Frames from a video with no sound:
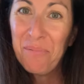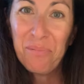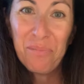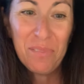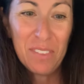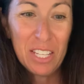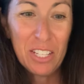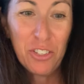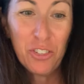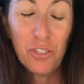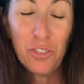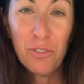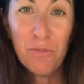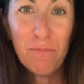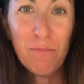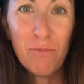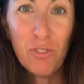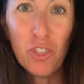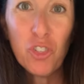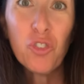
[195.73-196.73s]
This
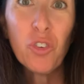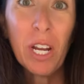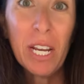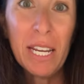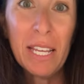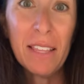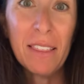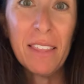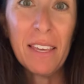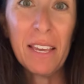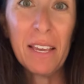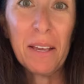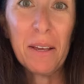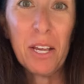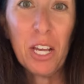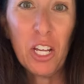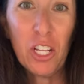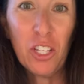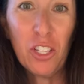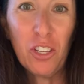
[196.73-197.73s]
straining thing
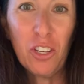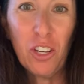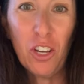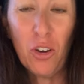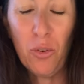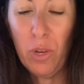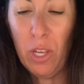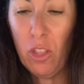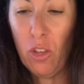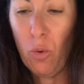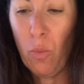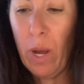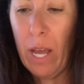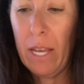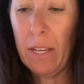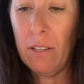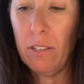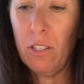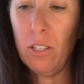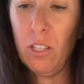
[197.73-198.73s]
could go either
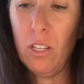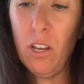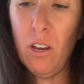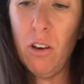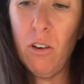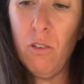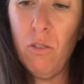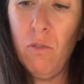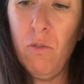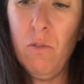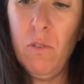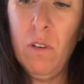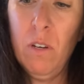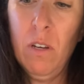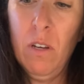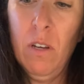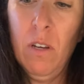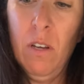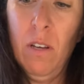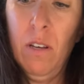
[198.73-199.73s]
way. So
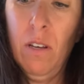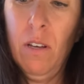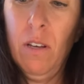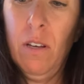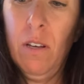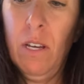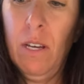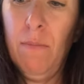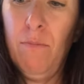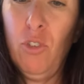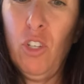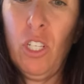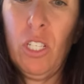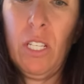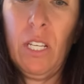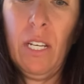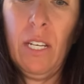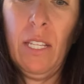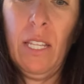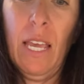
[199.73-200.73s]
I'm just
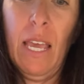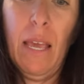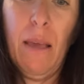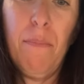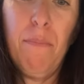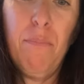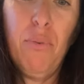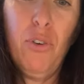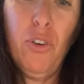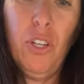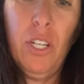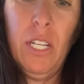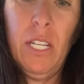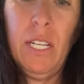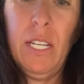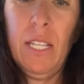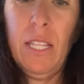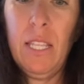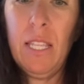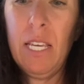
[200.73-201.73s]
gonna like put it
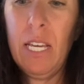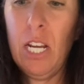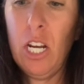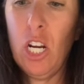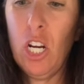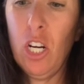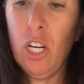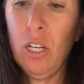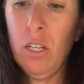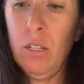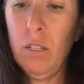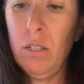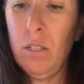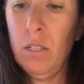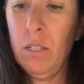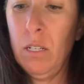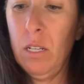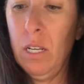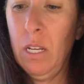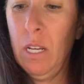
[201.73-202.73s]
in there,
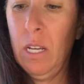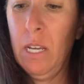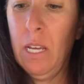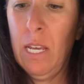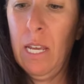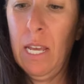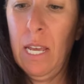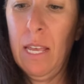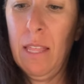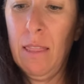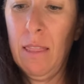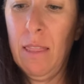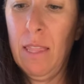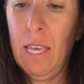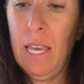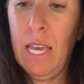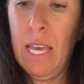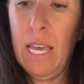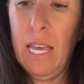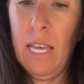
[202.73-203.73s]
and
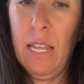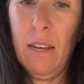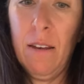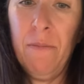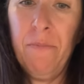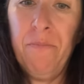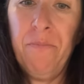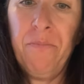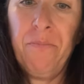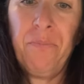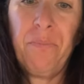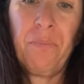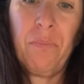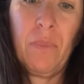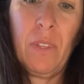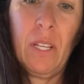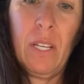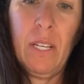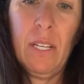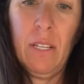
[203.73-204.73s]
then
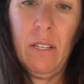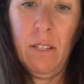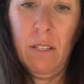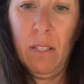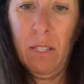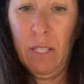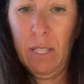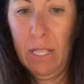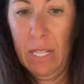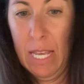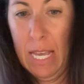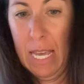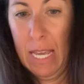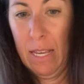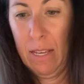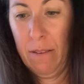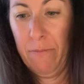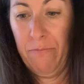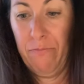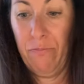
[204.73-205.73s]
like
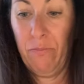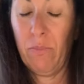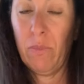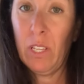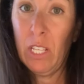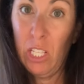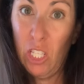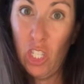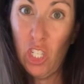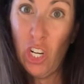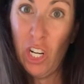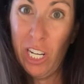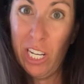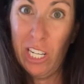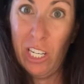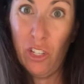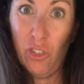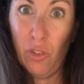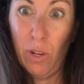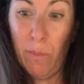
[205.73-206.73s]
starting
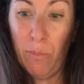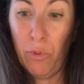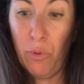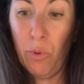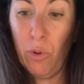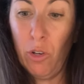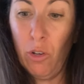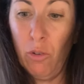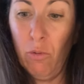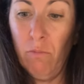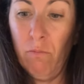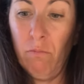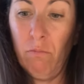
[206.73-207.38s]
to drip through.